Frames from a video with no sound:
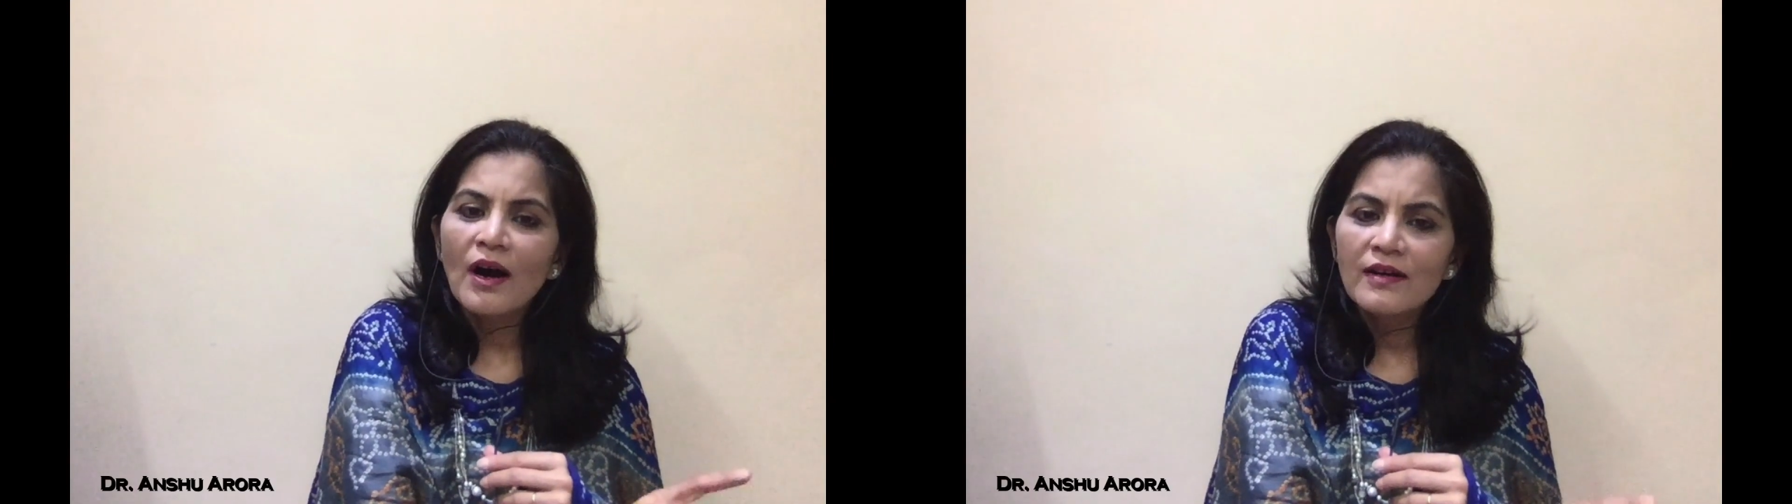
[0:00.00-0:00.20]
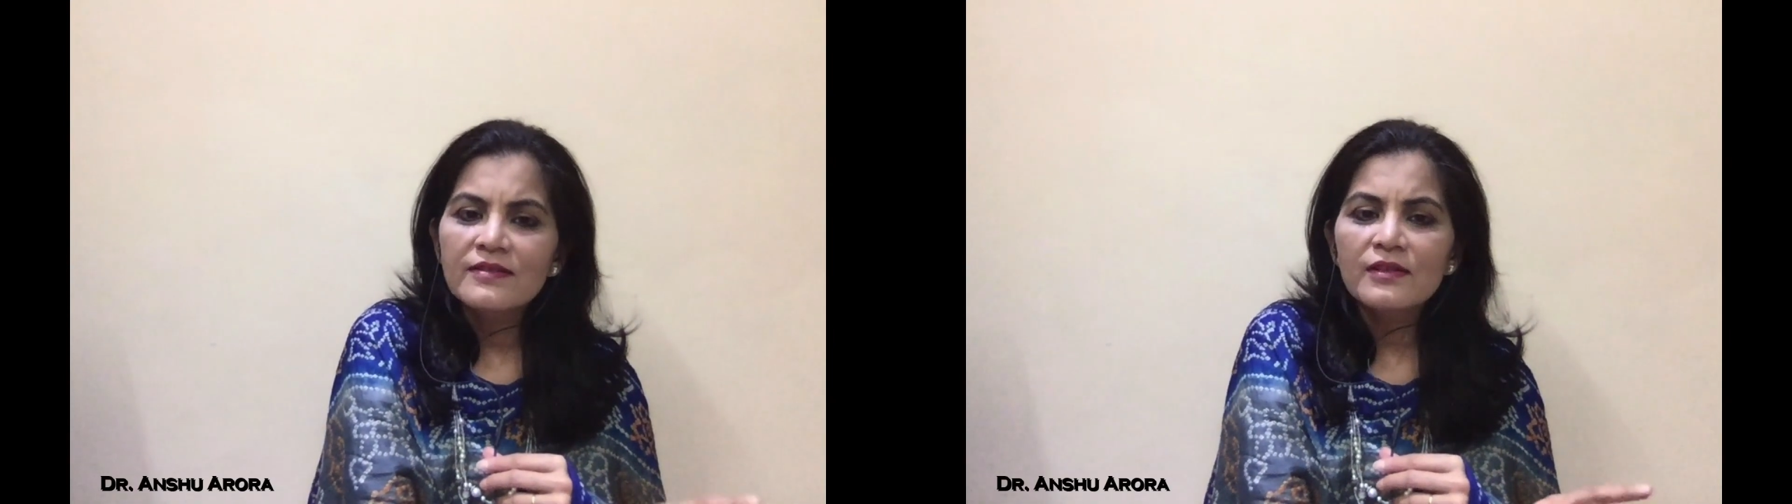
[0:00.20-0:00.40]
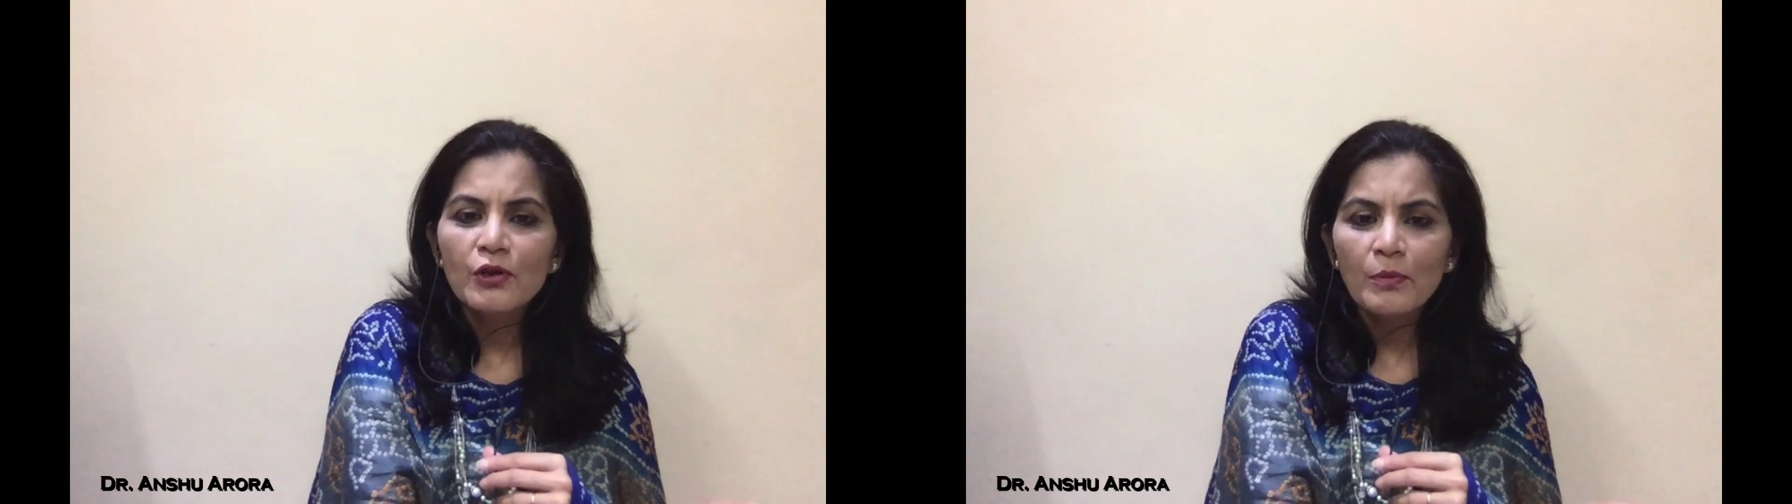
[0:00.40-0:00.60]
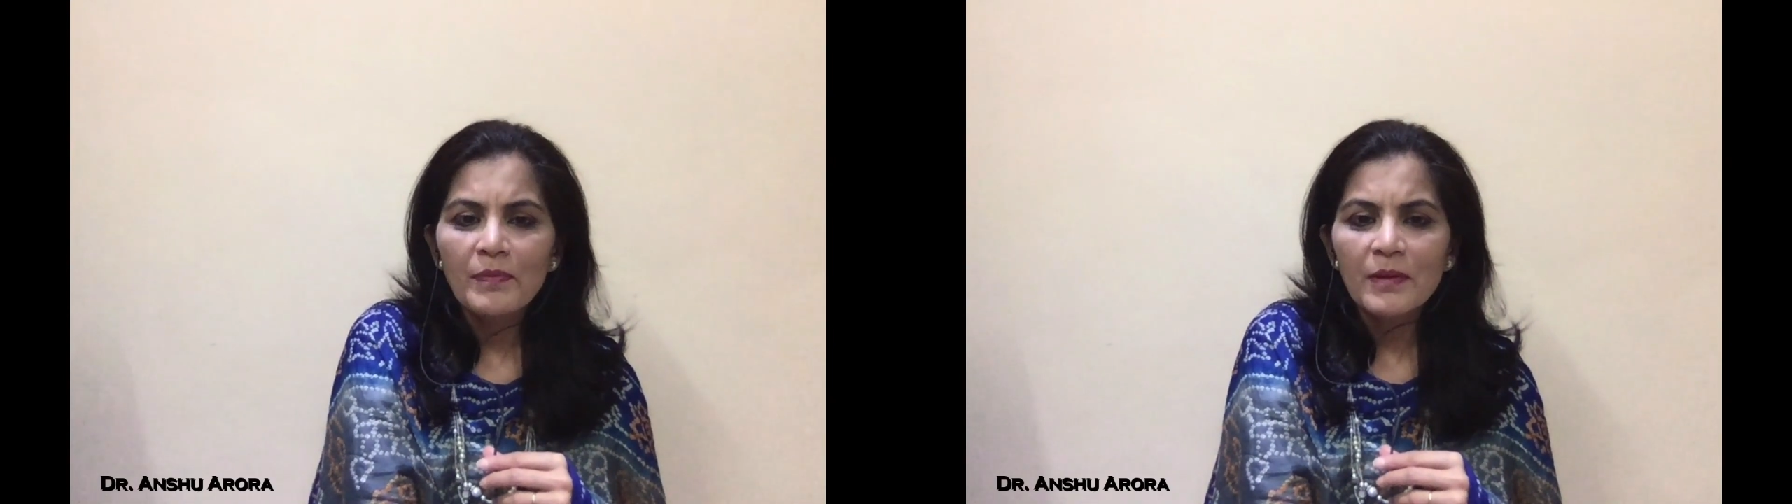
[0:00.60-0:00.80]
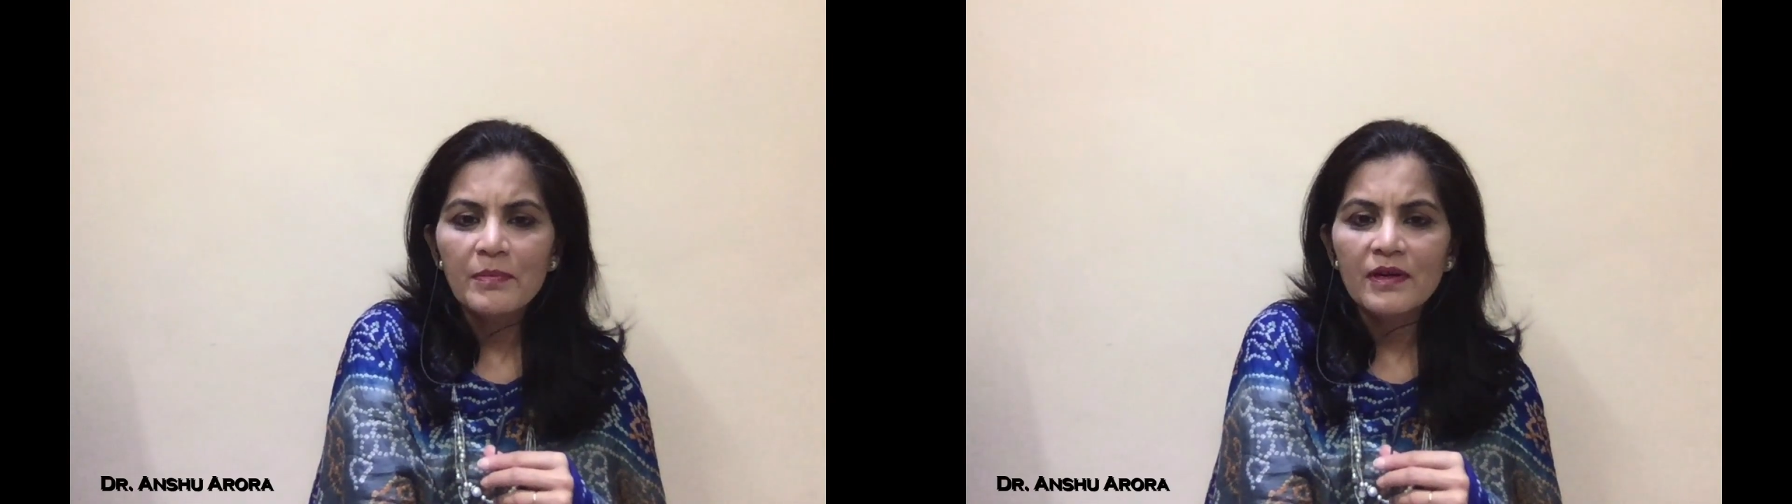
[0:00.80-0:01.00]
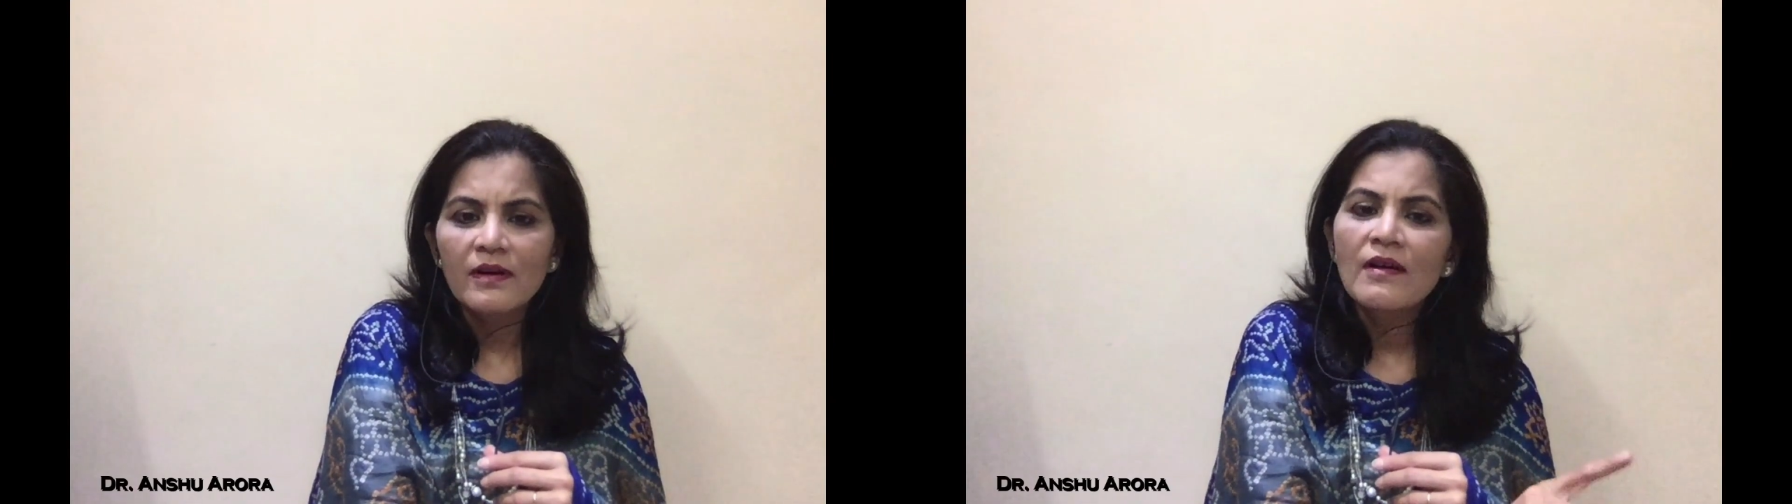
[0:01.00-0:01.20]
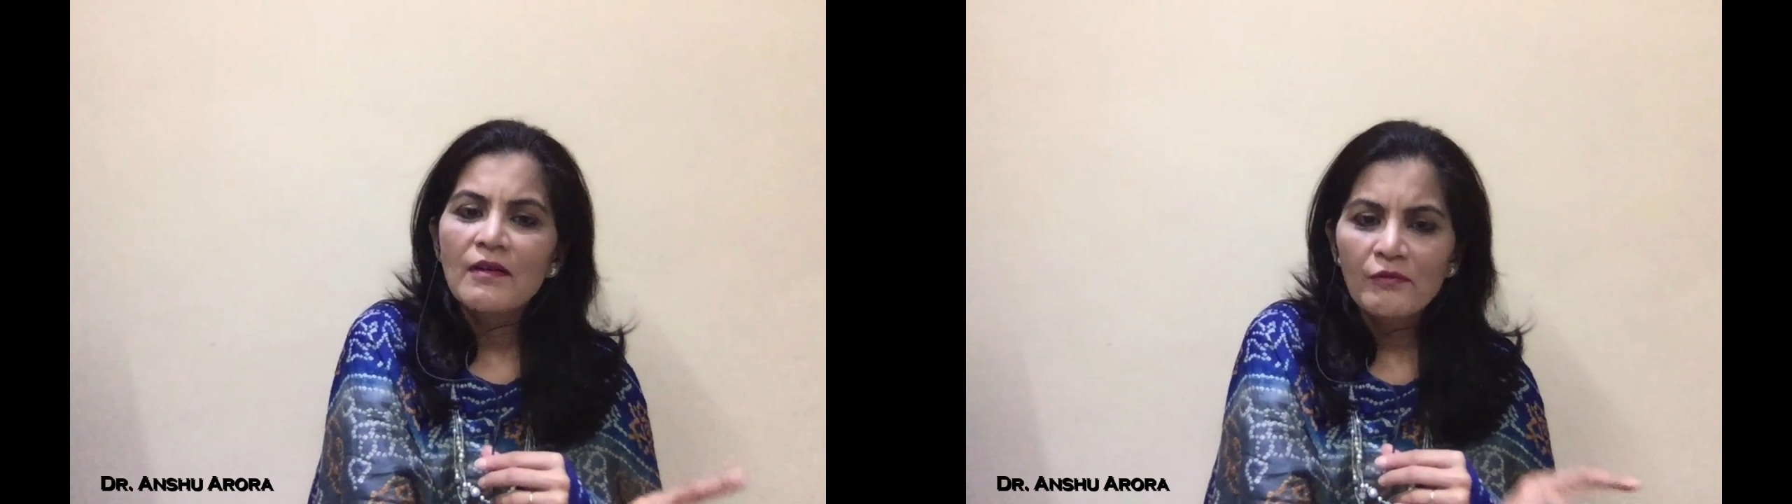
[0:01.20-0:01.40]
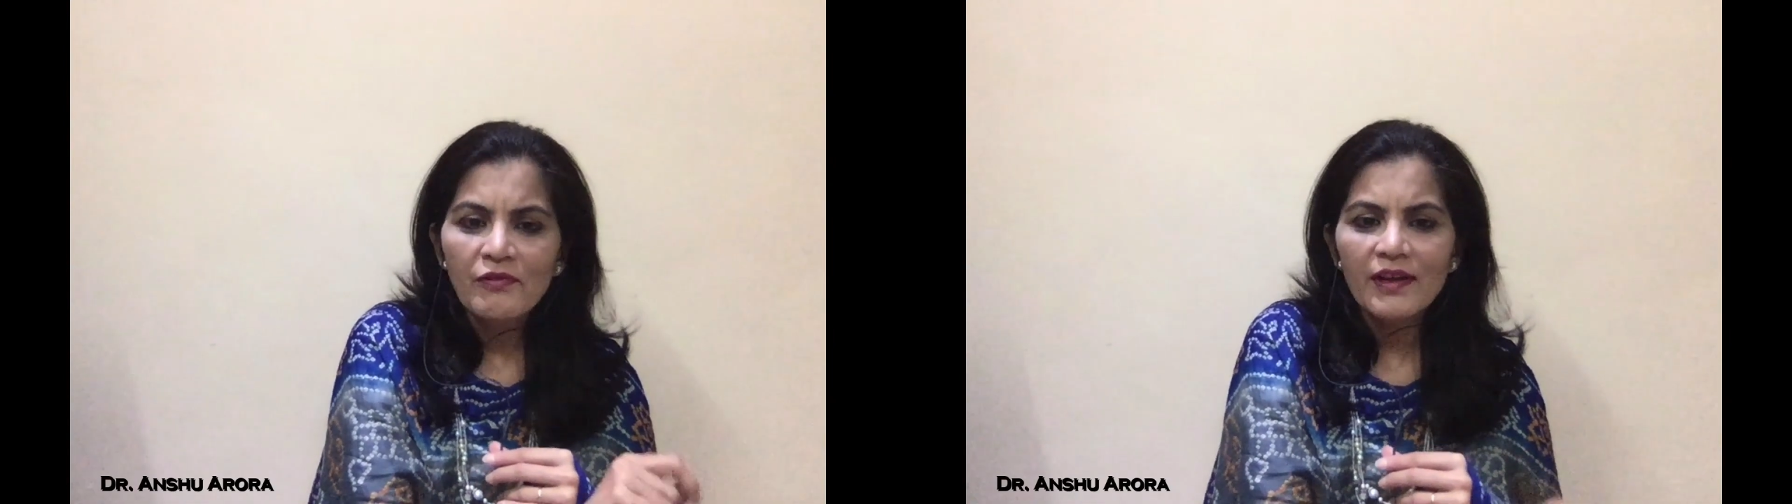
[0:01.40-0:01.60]
answer your paper
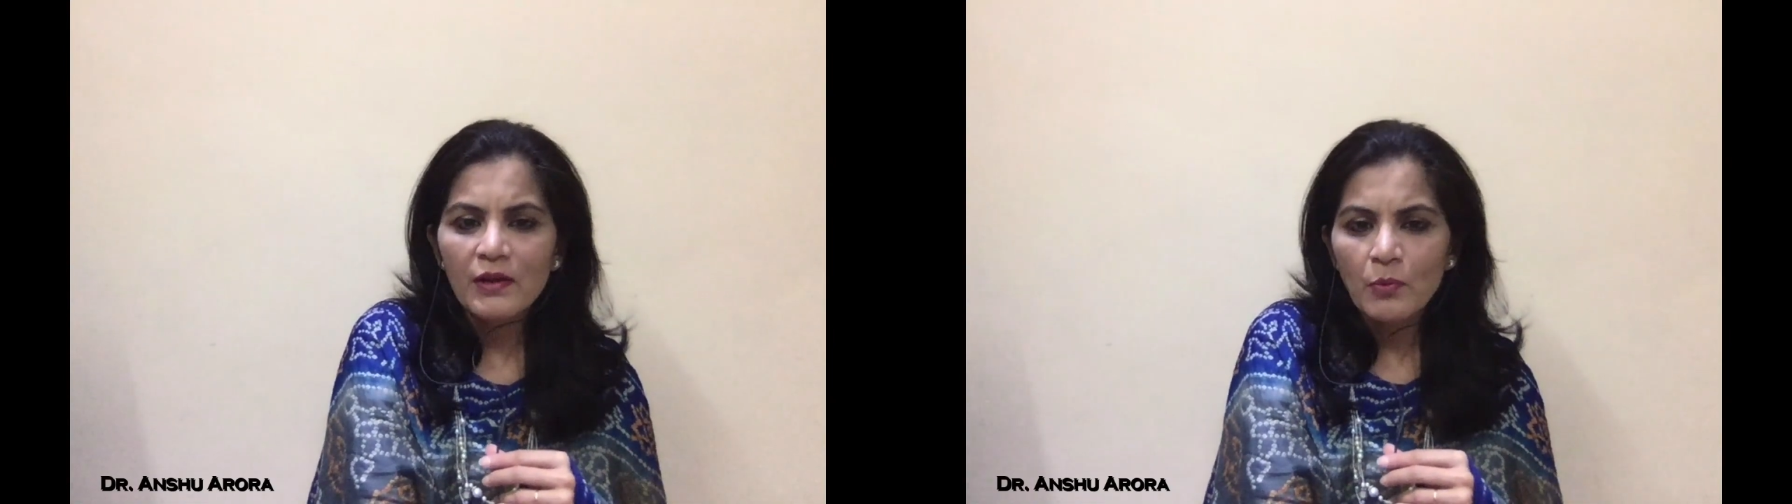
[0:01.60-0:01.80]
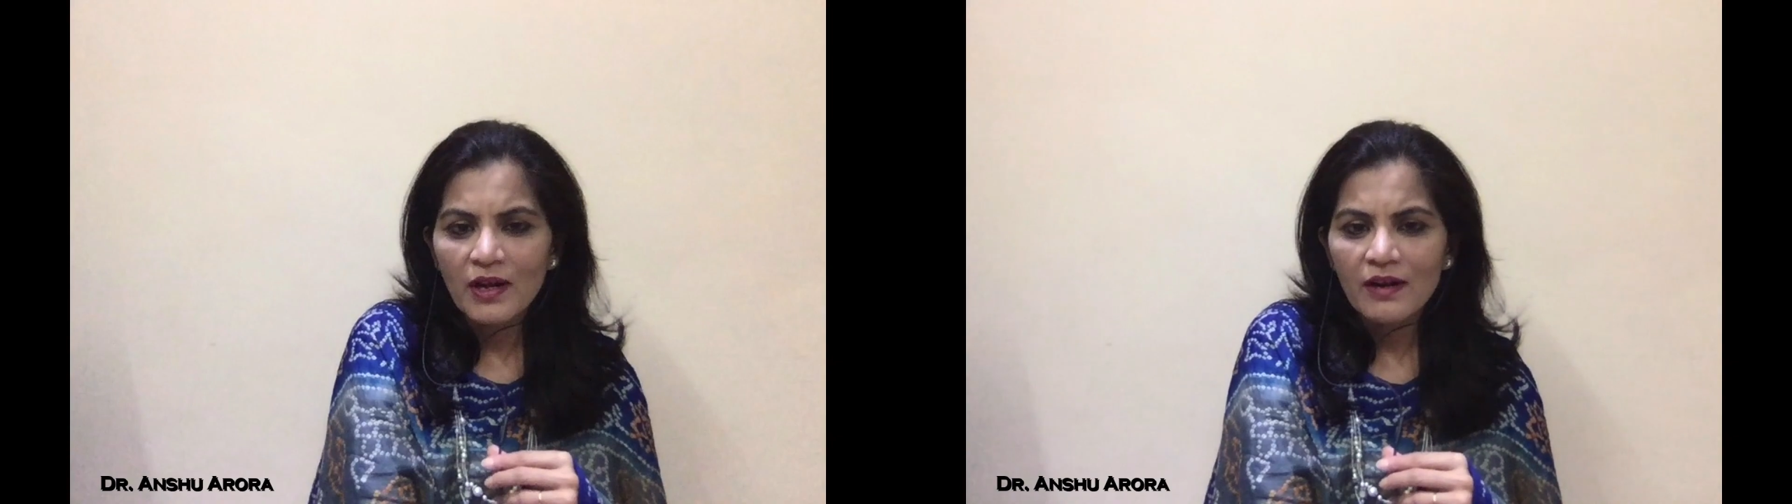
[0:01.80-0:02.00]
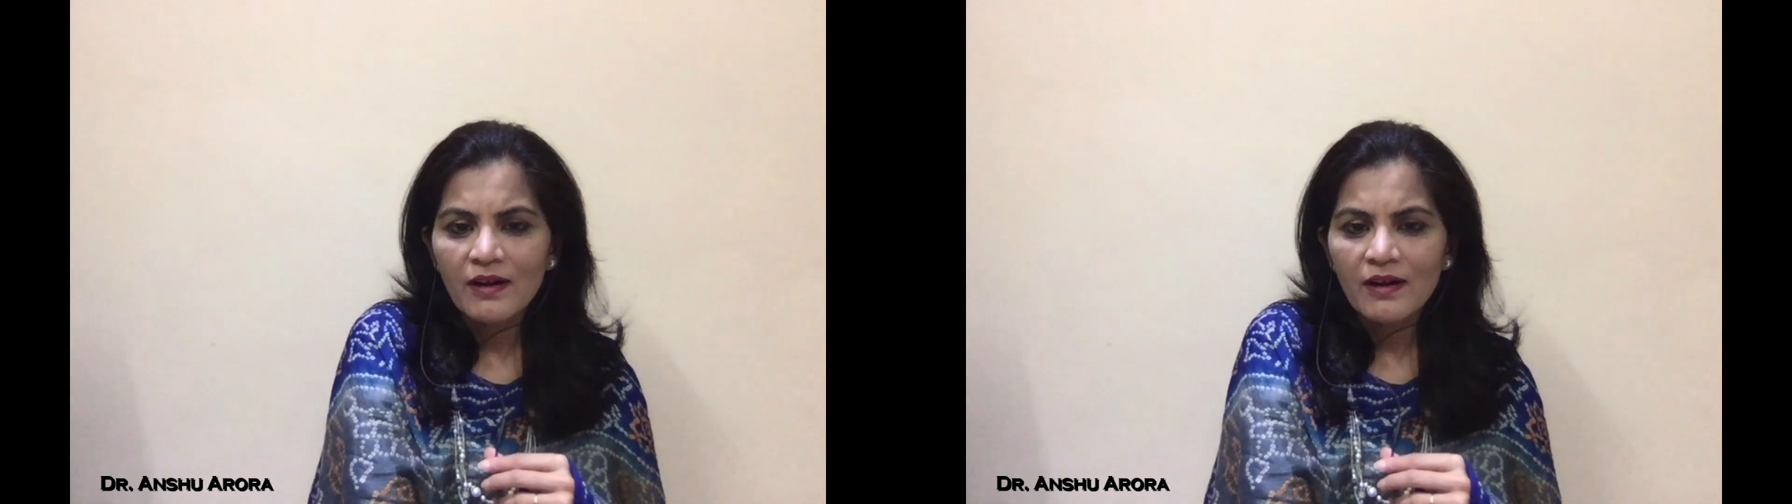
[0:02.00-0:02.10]
very well.